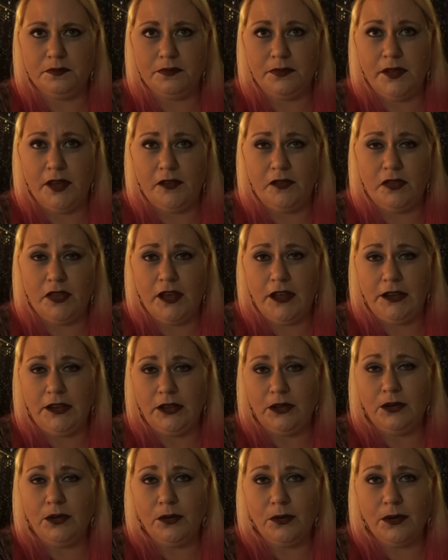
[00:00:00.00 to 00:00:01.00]
if they
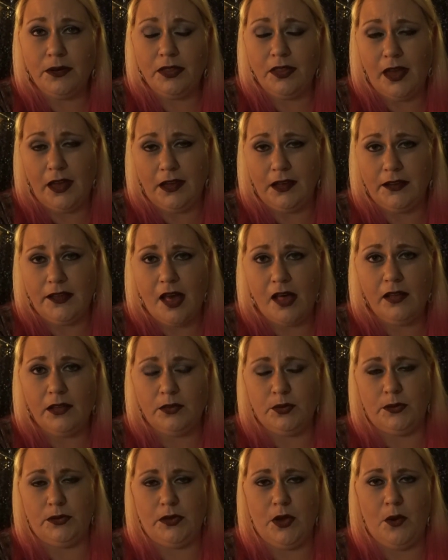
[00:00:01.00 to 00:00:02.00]
do and they could tell
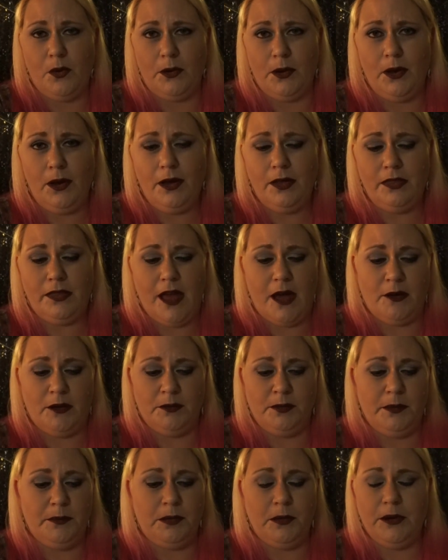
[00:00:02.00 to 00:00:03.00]
us what's going on, that
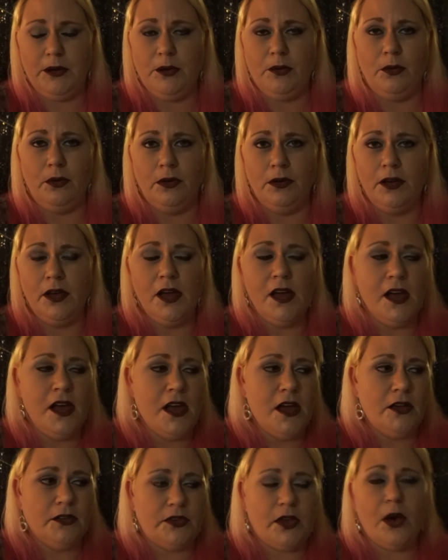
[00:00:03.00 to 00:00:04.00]
would be pretty cool.
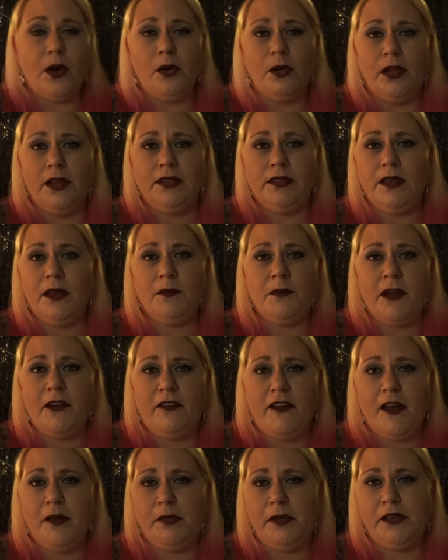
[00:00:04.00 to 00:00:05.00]
So let's see if my
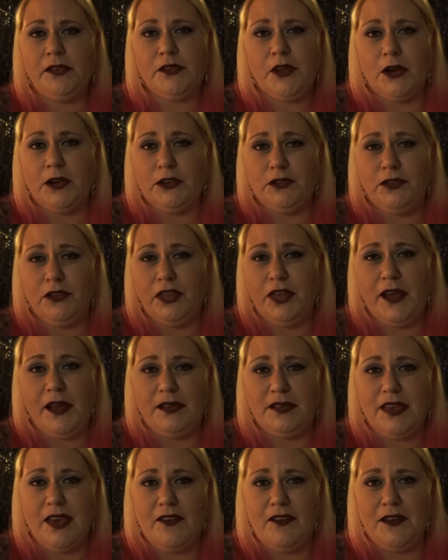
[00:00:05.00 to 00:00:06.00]
family's cursed for
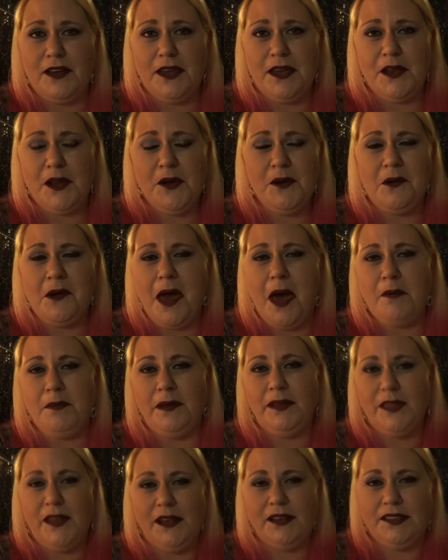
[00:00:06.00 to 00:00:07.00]
Thanksgiving. You know,
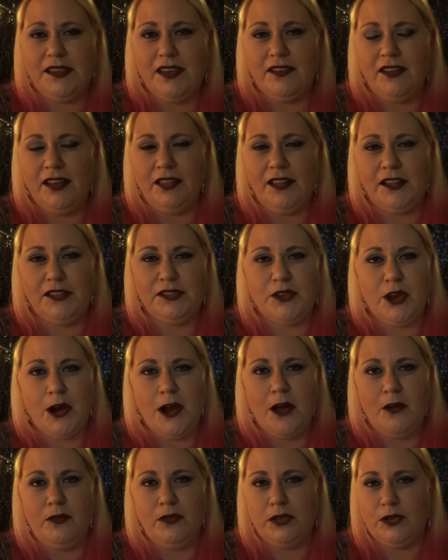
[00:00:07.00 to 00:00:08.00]
happy Thanksgiving. Let's start
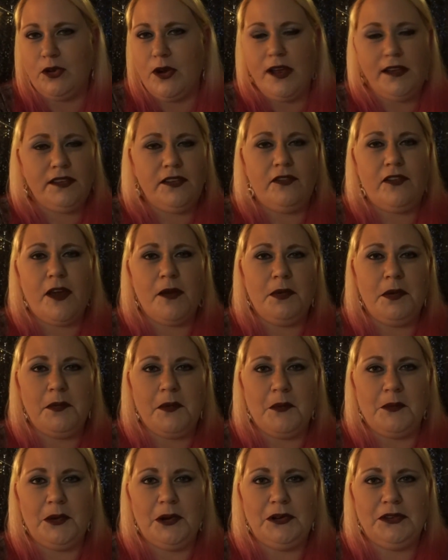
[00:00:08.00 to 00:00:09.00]
off with crazy family
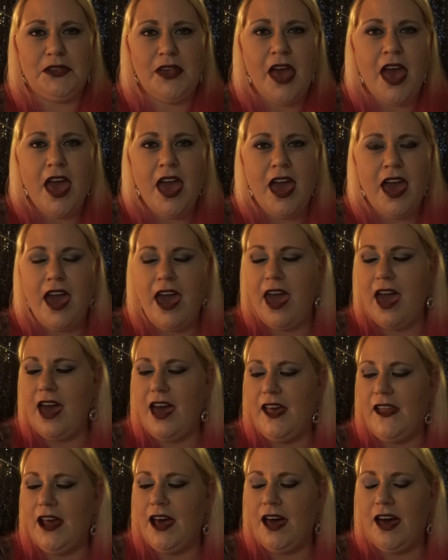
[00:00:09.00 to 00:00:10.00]
members.
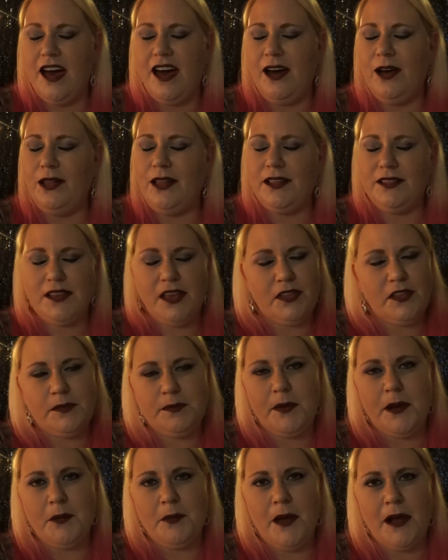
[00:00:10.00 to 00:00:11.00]
And let's get the
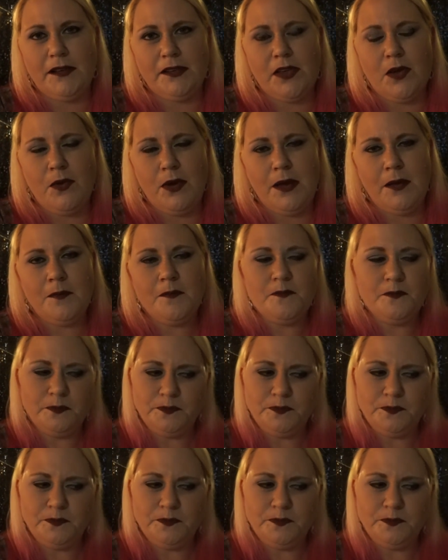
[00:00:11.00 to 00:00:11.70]
spirit box going.